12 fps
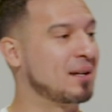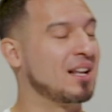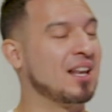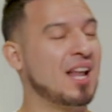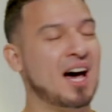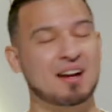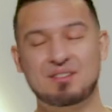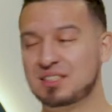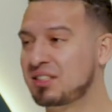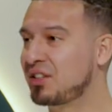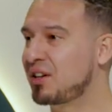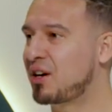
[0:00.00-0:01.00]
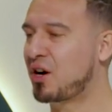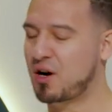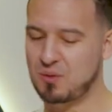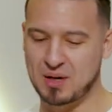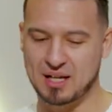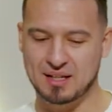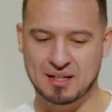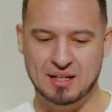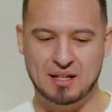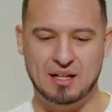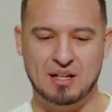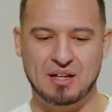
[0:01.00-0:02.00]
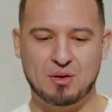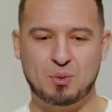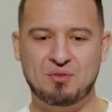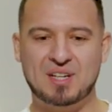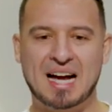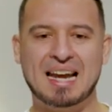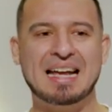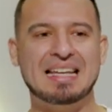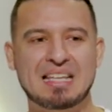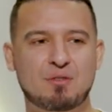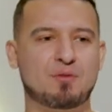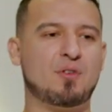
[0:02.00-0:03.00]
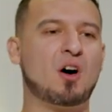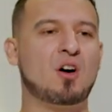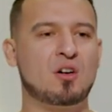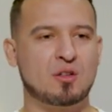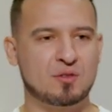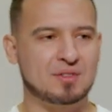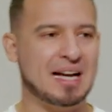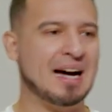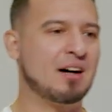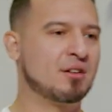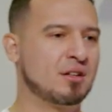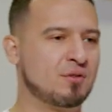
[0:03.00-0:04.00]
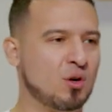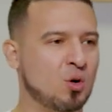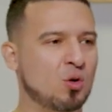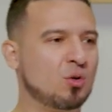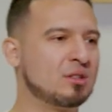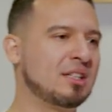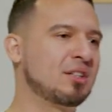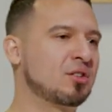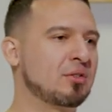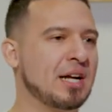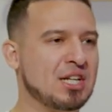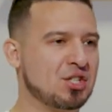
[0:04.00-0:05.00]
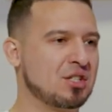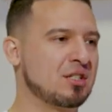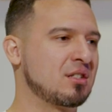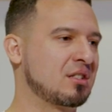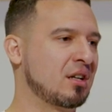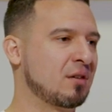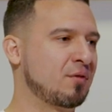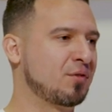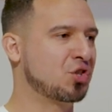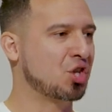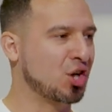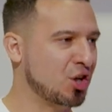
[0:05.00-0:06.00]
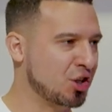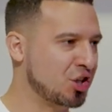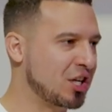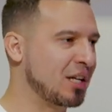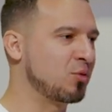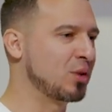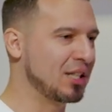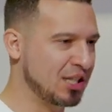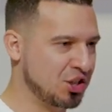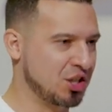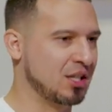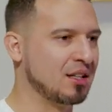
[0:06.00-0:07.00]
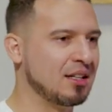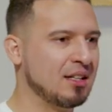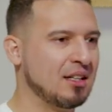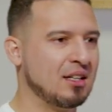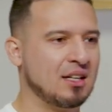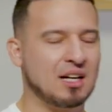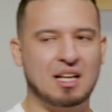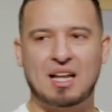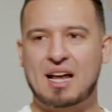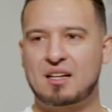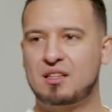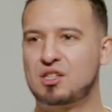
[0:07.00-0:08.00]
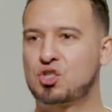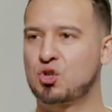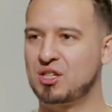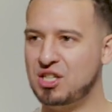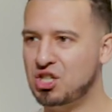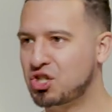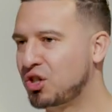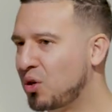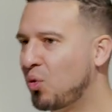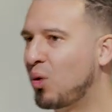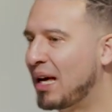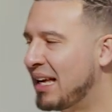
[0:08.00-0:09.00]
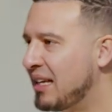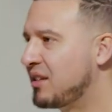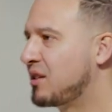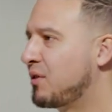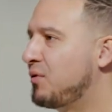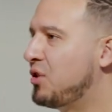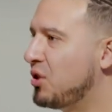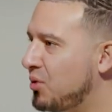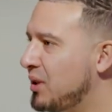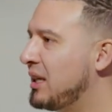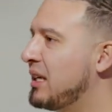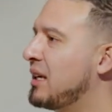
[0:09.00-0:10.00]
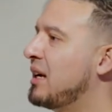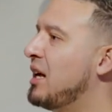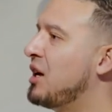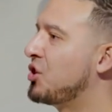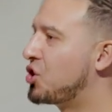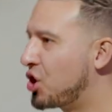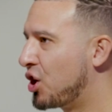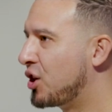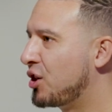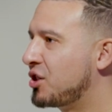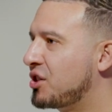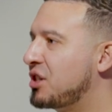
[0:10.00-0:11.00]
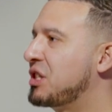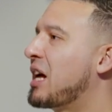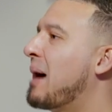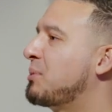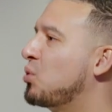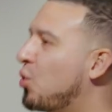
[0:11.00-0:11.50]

but a lot of us here at Heartway, we've kind of evolved out of old iterations of church and religion. A lot of the traditional ways of doing church stopped